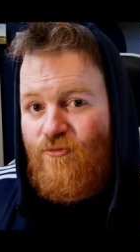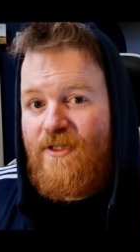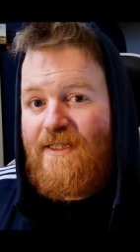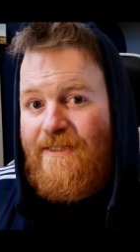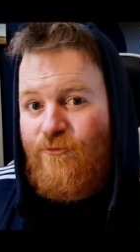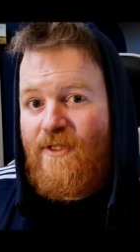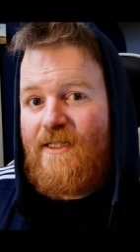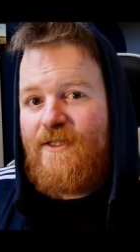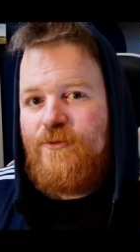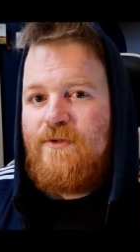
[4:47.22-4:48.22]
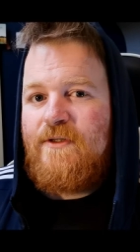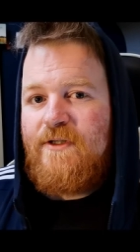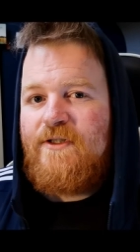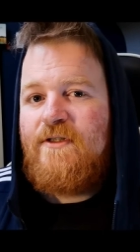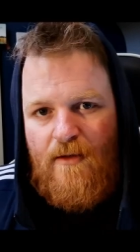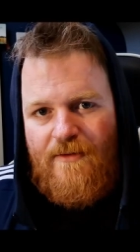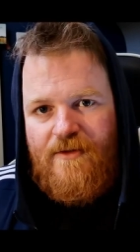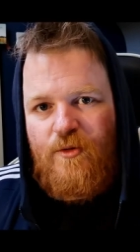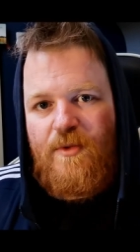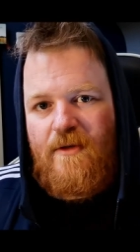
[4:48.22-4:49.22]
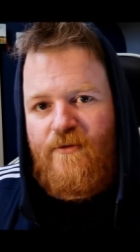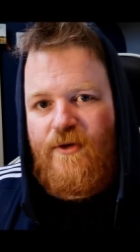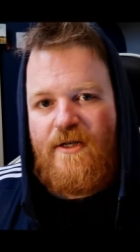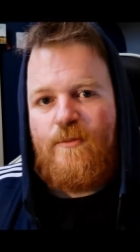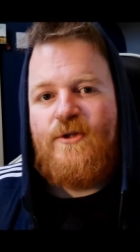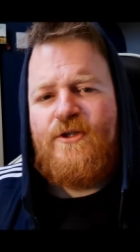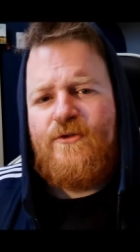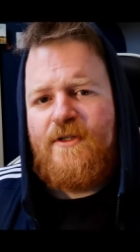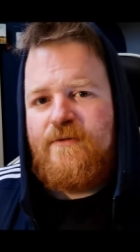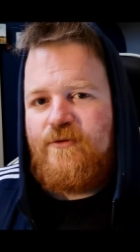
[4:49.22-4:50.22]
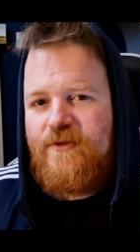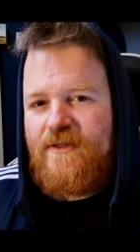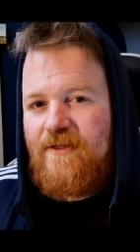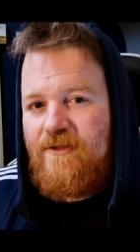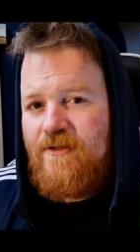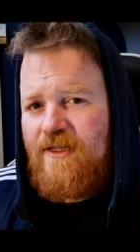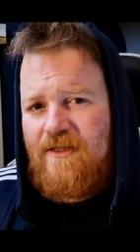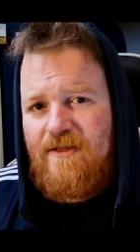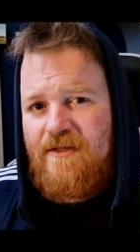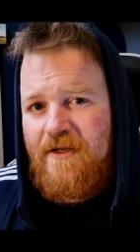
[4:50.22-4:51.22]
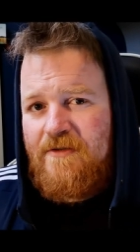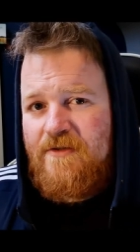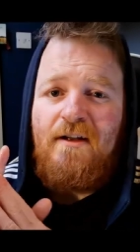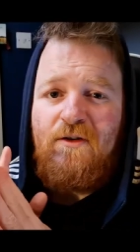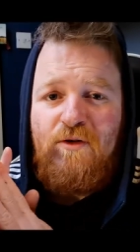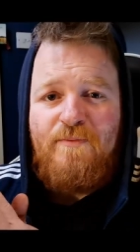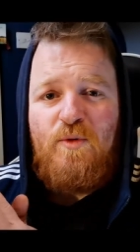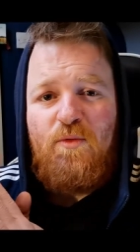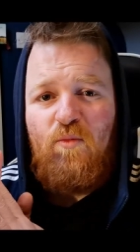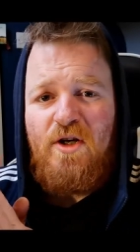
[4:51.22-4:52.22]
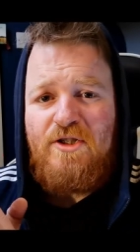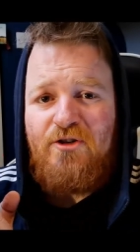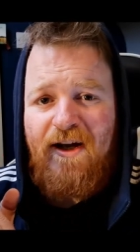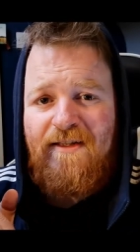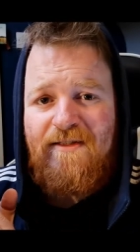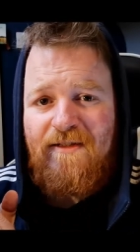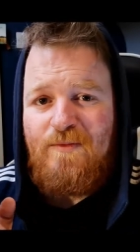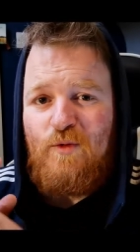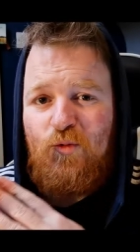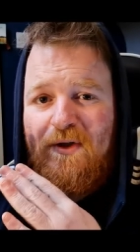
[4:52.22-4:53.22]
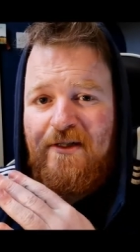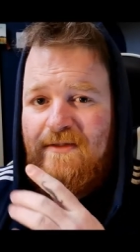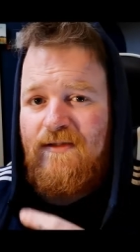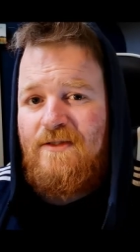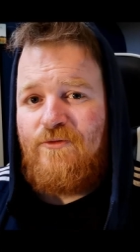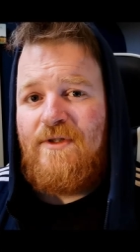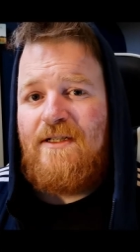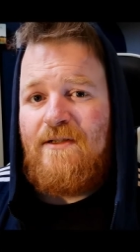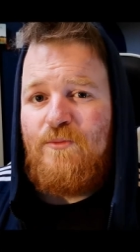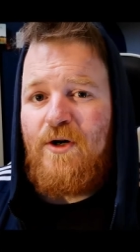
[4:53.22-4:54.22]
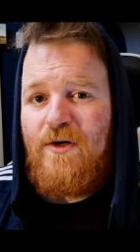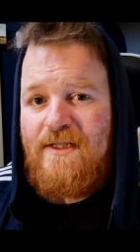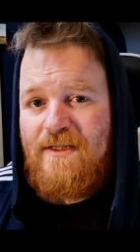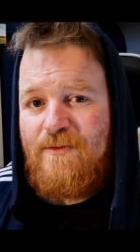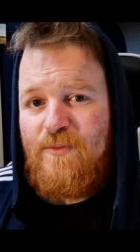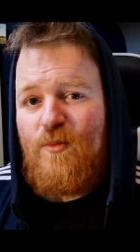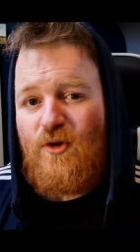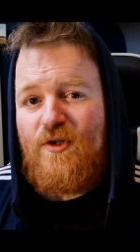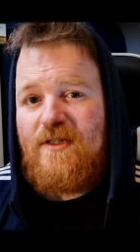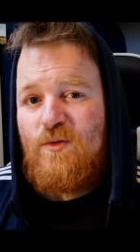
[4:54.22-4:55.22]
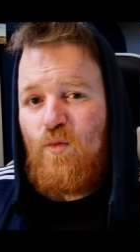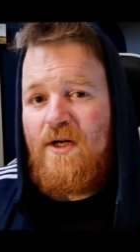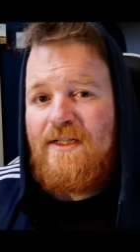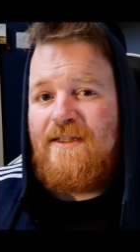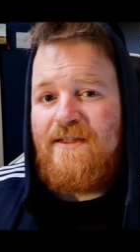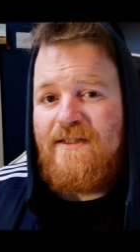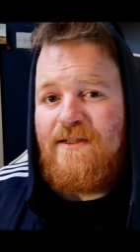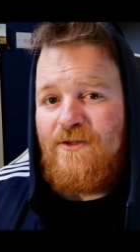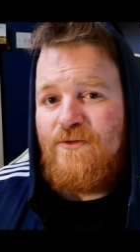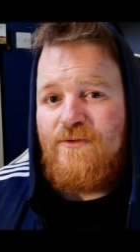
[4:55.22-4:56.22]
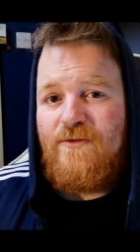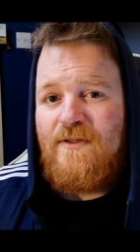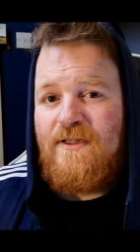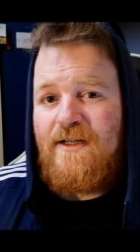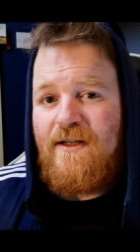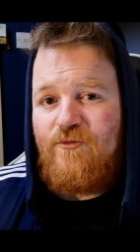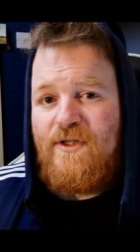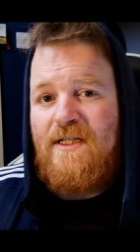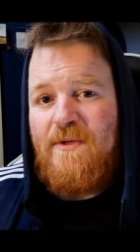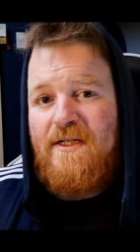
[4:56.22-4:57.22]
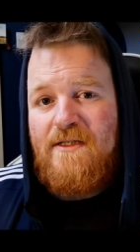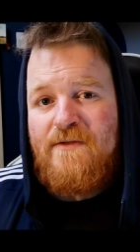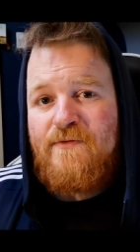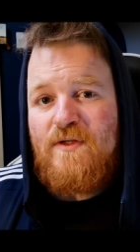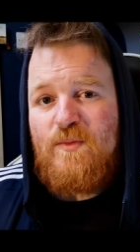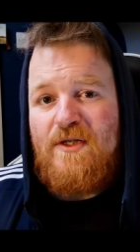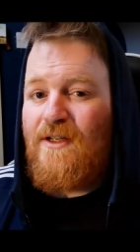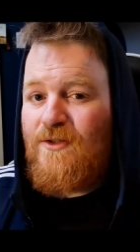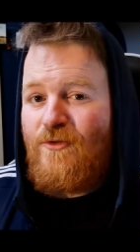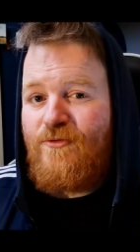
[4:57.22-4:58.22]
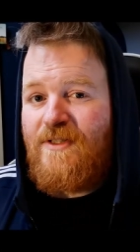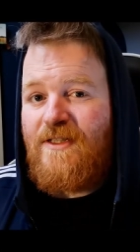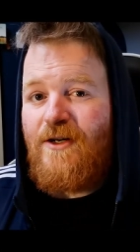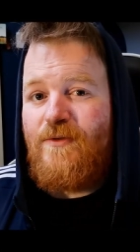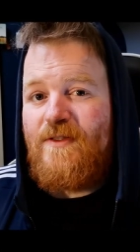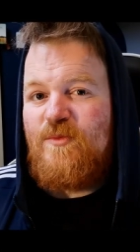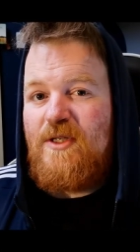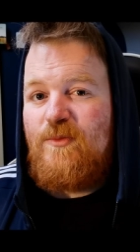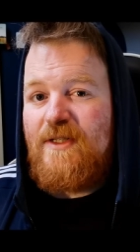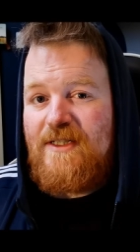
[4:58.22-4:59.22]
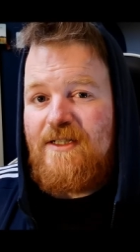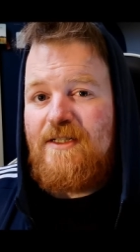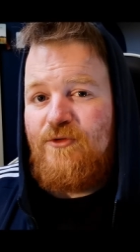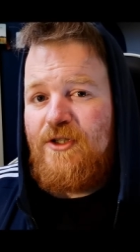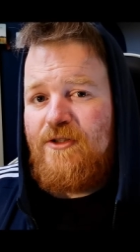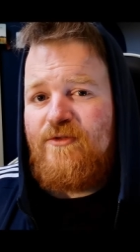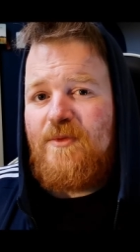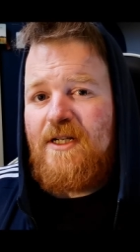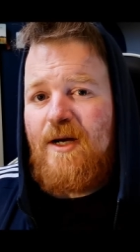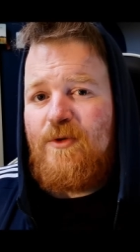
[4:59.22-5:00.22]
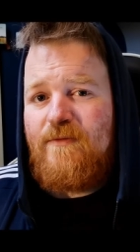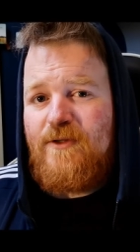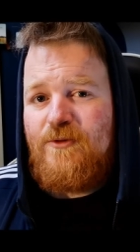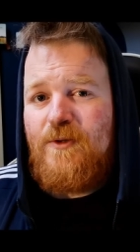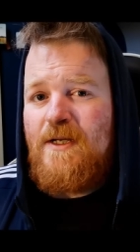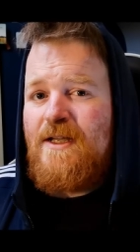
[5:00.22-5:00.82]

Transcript: really doing to the earth. Like, this could be a great opportunity for us to learn a lot of things. Like, I hope you've been washing your hands a lot more, because it is a really important step. But just this one little thing alone can really make a difference, because hundreds of thousands of people die every year from the common flu.